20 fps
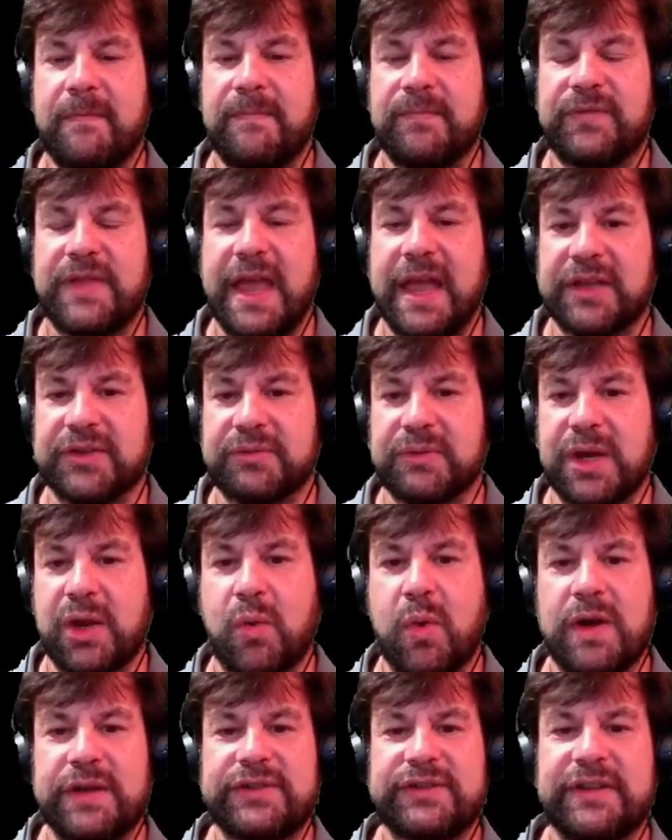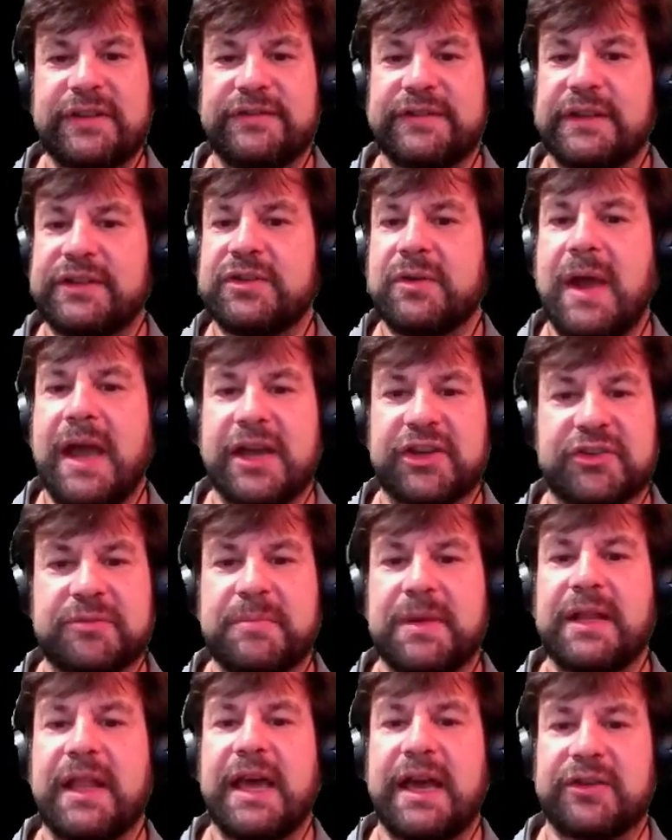answering questions that you asked
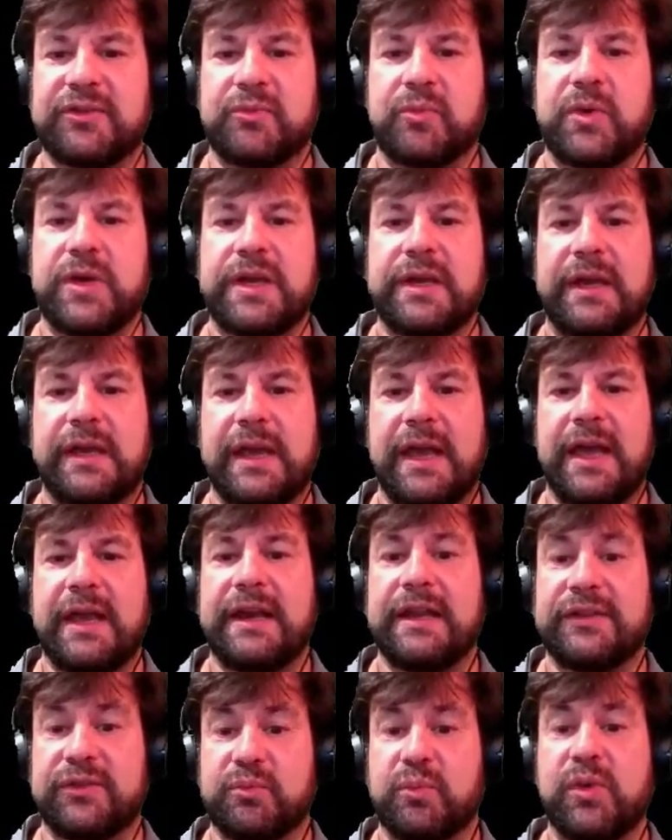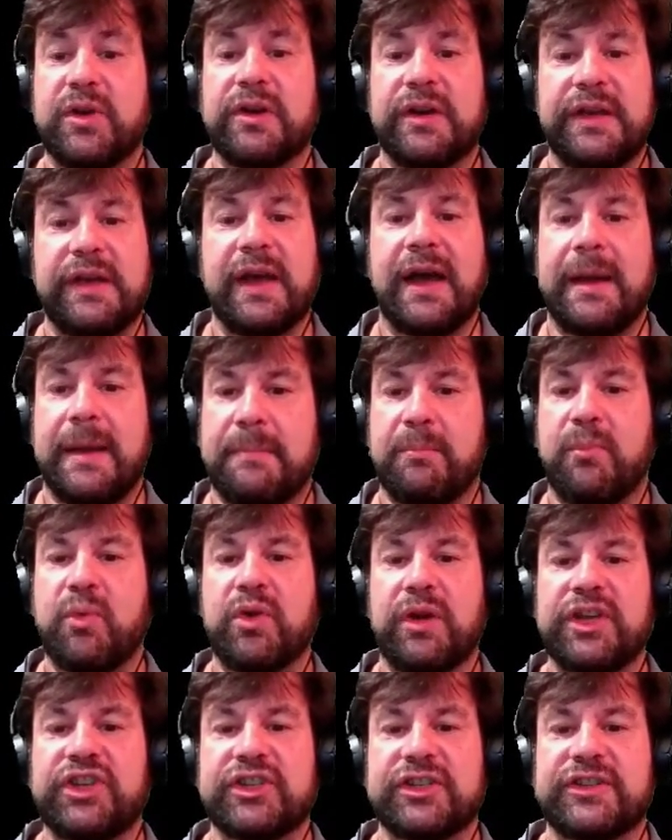me last week. And I am
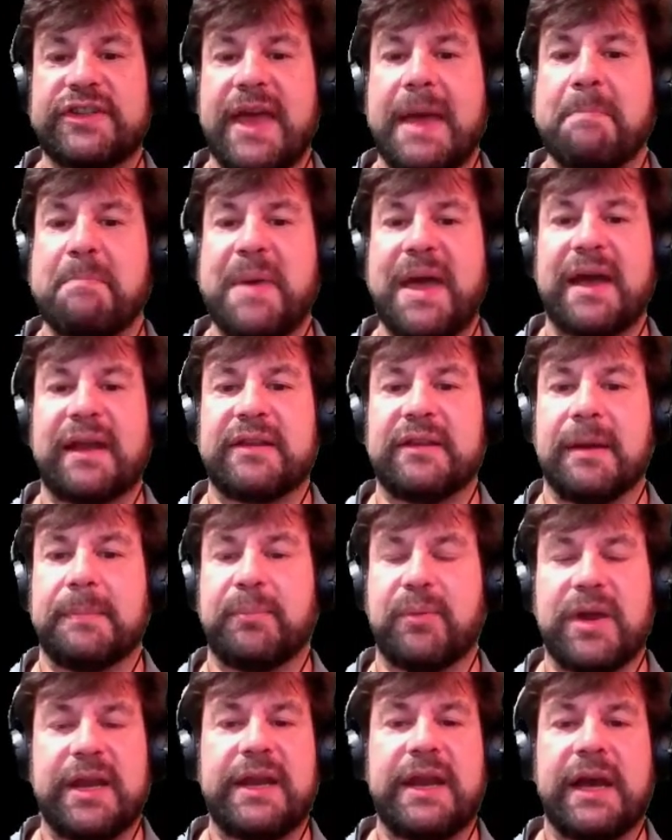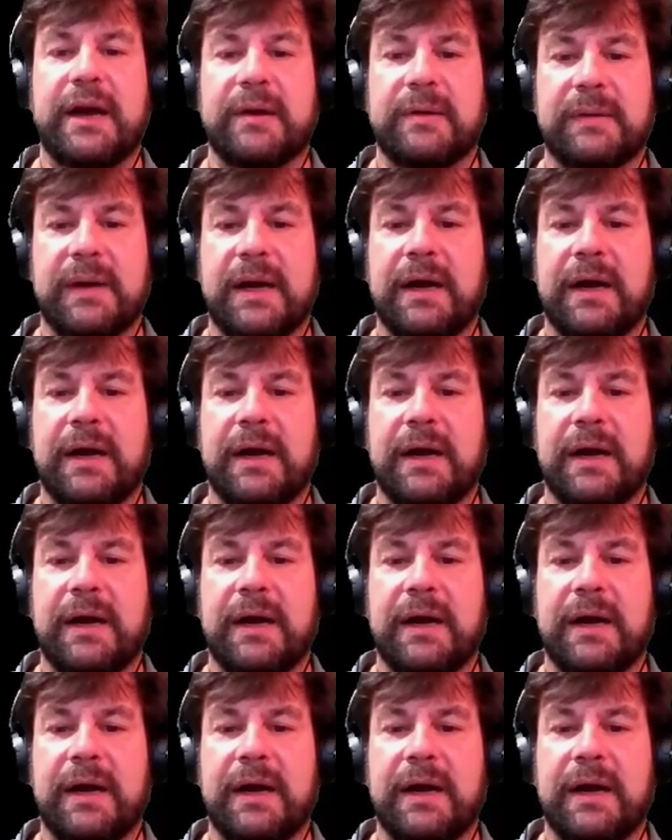really just that backed up right now.